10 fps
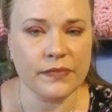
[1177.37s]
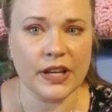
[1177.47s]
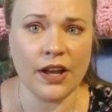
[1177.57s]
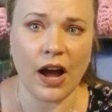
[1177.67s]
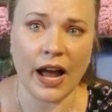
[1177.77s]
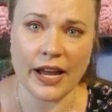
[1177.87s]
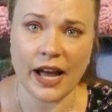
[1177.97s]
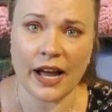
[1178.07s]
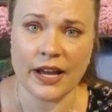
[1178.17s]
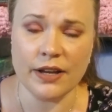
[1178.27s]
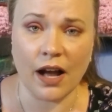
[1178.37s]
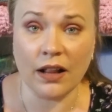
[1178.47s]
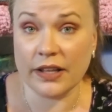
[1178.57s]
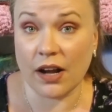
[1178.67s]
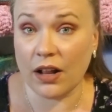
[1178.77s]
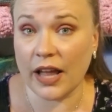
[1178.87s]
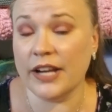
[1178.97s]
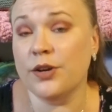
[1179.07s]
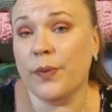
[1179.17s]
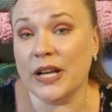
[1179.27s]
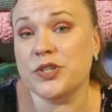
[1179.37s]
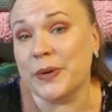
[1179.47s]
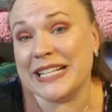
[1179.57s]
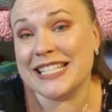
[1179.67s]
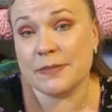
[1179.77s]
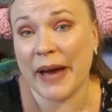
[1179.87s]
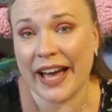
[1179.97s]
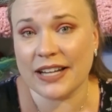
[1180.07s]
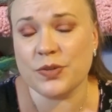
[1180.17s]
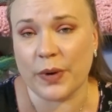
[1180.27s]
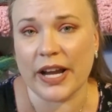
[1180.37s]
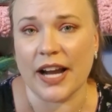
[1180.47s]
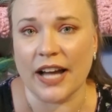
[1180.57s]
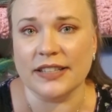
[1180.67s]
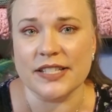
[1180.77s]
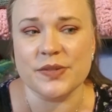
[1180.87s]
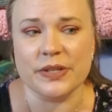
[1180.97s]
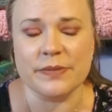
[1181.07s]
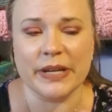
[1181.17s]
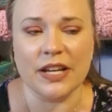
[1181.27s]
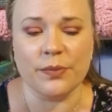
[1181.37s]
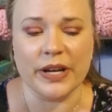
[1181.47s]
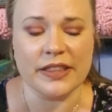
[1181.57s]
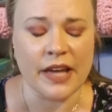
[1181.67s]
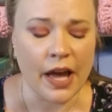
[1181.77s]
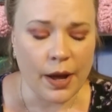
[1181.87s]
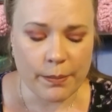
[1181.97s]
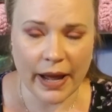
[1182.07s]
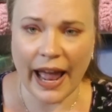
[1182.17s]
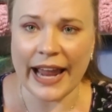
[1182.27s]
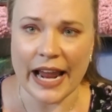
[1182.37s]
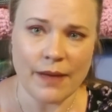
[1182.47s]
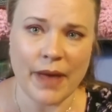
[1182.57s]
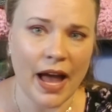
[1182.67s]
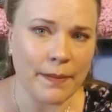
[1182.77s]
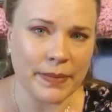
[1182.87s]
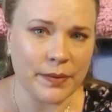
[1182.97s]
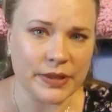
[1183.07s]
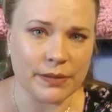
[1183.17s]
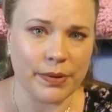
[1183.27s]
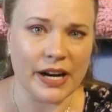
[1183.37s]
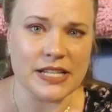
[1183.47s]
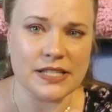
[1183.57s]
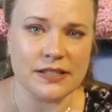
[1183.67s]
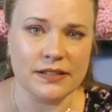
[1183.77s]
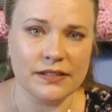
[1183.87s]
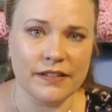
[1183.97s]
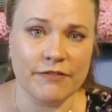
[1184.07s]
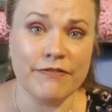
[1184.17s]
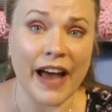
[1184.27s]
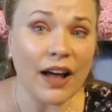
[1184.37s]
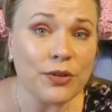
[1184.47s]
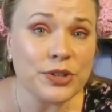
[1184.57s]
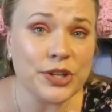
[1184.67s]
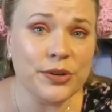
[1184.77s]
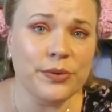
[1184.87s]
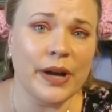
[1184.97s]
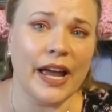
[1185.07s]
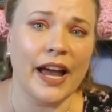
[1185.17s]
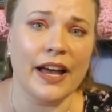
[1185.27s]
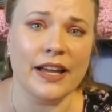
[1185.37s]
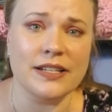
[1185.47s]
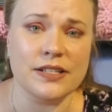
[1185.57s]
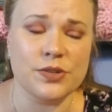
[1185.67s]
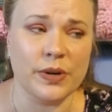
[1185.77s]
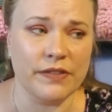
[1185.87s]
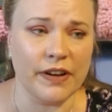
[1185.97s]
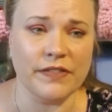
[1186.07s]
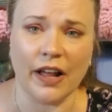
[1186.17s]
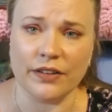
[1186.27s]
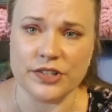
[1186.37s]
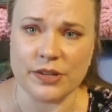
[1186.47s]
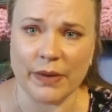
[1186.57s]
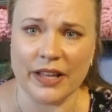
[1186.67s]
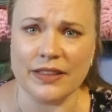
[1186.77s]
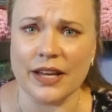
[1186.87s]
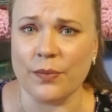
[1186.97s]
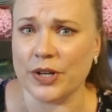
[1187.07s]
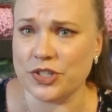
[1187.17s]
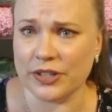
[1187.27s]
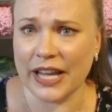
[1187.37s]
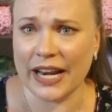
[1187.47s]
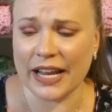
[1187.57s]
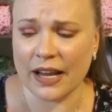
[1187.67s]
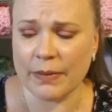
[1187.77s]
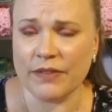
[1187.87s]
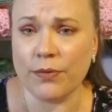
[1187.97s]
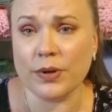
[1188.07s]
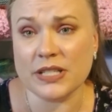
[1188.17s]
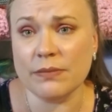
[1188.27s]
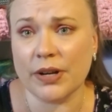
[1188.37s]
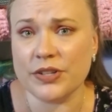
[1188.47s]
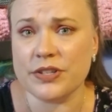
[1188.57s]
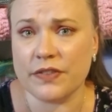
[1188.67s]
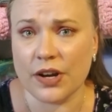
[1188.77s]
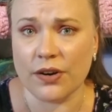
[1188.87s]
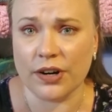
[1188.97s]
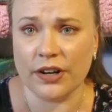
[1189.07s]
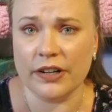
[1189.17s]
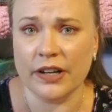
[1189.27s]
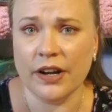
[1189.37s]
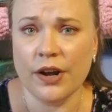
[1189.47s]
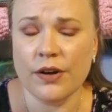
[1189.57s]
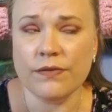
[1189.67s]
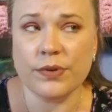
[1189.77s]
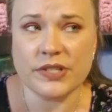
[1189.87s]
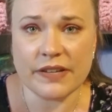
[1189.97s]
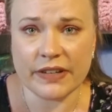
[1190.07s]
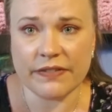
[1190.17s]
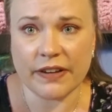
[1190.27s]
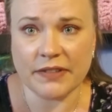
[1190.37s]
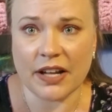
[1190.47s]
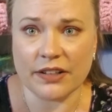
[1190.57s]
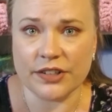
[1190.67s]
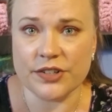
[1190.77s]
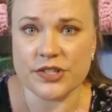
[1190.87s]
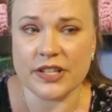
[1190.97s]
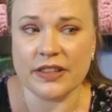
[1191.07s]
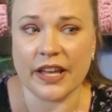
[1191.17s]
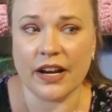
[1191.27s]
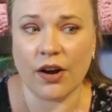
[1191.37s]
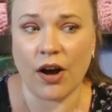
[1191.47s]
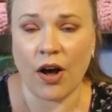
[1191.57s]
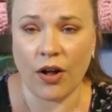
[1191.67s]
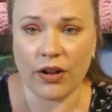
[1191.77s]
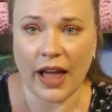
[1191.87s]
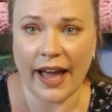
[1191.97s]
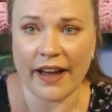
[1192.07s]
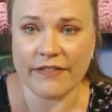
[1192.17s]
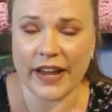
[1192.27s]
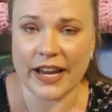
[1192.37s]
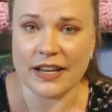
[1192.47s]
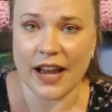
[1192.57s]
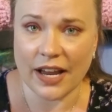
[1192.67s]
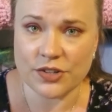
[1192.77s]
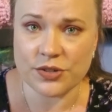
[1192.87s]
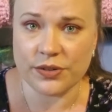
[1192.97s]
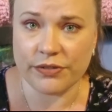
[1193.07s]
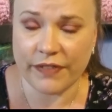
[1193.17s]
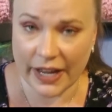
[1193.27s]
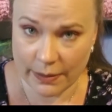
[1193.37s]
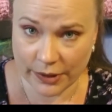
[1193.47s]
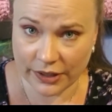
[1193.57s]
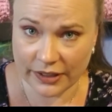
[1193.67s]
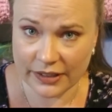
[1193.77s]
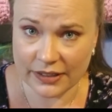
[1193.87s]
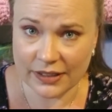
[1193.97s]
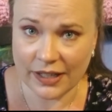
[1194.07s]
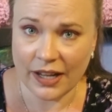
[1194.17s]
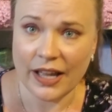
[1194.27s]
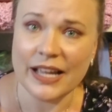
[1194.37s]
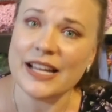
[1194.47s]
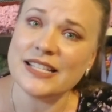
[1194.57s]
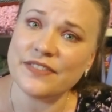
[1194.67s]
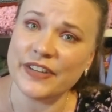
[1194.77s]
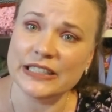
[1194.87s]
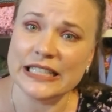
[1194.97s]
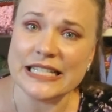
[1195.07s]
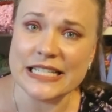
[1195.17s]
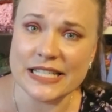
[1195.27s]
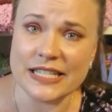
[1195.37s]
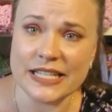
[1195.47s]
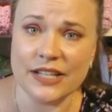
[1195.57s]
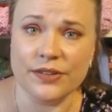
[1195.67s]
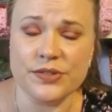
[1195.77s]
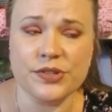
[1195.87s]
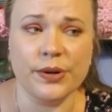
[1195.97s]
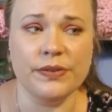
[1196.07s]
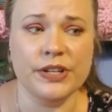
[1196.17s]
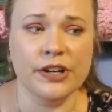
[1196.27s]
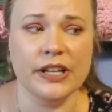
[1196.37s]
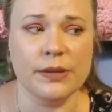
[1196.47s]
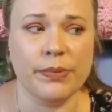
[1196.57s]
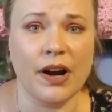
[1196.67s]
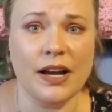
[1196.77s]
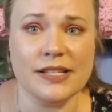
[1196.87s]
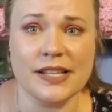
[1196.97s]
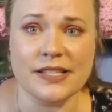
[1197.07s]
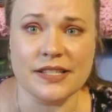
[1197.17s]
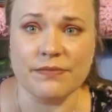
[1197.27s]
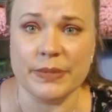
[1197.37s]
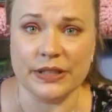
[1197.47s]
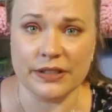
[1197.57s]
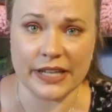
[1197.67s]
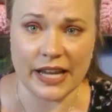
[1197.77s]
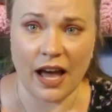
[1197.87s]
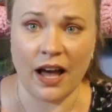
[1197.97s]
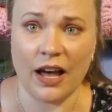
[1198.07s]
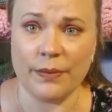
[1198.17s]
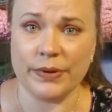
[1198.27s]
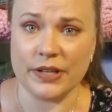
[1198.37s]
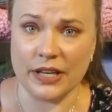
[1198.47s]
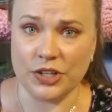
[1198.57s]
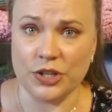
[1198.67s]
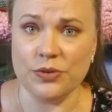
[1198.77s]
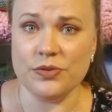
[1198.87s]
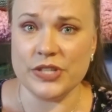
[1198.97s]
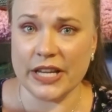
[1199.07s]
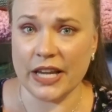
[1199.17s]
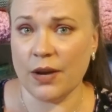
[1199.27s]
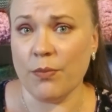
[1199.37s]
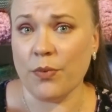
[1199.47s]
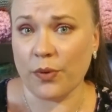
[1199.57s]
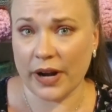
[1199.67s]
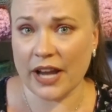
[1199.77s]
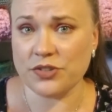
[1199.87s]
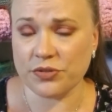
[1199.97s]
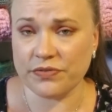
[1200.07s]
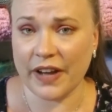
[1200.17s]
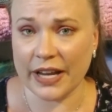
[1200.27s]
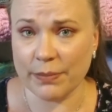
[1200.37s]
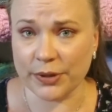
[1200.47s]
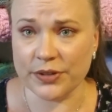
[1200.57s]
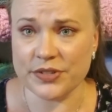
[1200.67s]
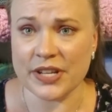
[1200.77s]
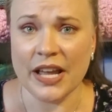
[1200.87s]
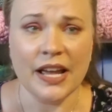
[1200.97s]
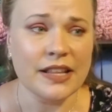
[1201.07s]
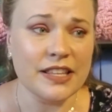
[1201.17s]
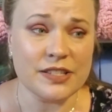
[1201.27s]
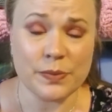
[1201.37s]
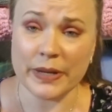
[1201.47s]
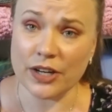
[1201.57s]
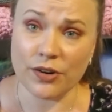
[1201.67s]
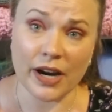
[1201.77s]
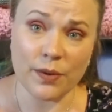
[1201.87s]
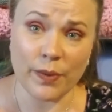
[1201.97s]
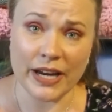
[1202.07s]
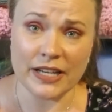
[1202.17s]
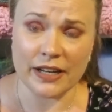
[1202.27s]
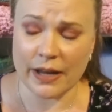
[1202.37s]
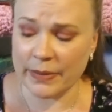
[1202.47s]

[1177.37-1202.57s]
yeah, I all in all, I knew what to expect when I got this one to begin with, but I am happy with the price value at $25 a month and what you're getting. I mean, 14 balls of yarn for $75 that all have a natural fiber is a fairly decent deal. So if you're in the process of building up and using more natural fibers, this would be a great way to, I